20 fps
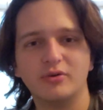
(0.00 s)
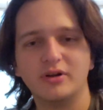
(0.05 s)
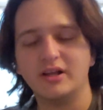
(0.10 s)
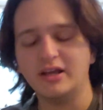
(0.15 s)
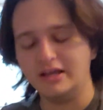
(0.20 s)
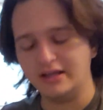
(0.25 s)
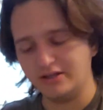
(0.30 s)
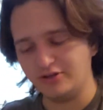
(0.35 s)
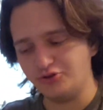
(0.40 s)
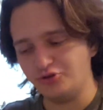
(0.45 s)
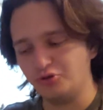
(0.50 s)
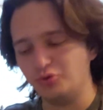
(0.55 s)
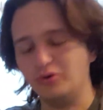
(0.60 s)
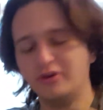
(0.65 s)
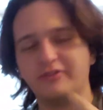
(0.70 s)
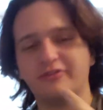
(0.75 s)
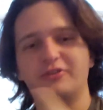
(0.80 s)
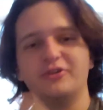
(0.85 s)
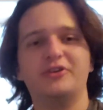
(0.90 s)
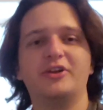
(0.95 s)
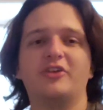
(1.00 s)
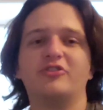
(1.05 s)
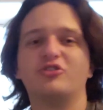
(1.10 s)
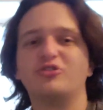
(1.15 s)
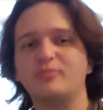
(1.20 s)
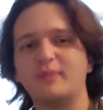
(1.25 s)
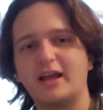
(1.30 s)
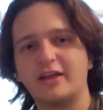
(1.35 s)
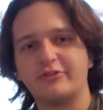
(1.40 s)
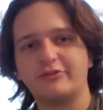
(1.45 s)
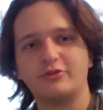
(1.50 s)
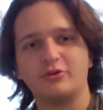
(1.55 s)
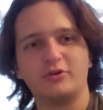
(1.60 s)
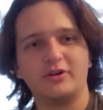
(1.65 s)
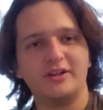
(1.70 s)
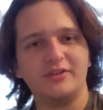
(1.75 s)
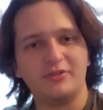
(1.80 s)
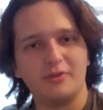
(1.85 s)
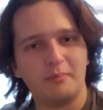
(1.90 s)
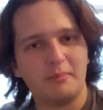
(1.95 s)
And you as the dungeon master are
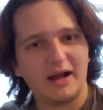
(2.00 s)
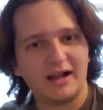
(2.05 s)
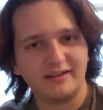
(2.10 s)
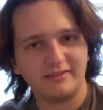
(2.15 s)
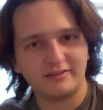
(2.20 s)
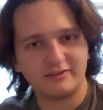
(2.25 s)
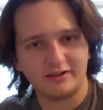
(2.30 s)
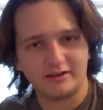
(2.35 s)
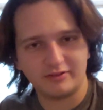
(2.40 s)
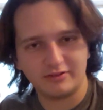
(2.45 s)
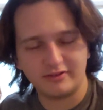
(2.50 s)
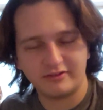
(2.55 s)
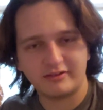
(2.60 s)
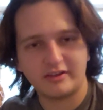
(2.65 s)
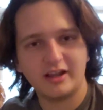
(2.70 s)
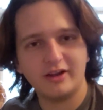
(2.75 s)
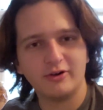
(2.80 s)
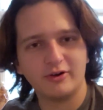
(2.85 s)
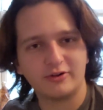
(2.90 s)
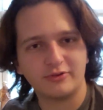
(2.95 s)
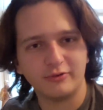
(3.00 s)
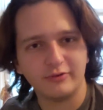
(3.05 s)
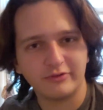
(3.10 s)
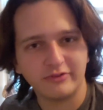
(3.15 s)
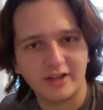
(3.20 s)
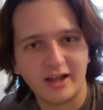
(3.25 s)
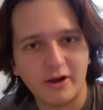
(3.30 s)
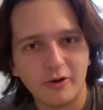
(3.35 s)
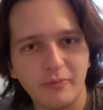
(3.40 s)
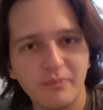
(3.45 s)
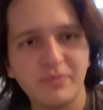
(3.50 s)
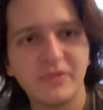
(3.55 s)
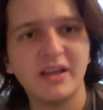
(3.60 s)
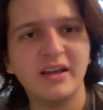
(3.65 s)
in the mindset of these characters now.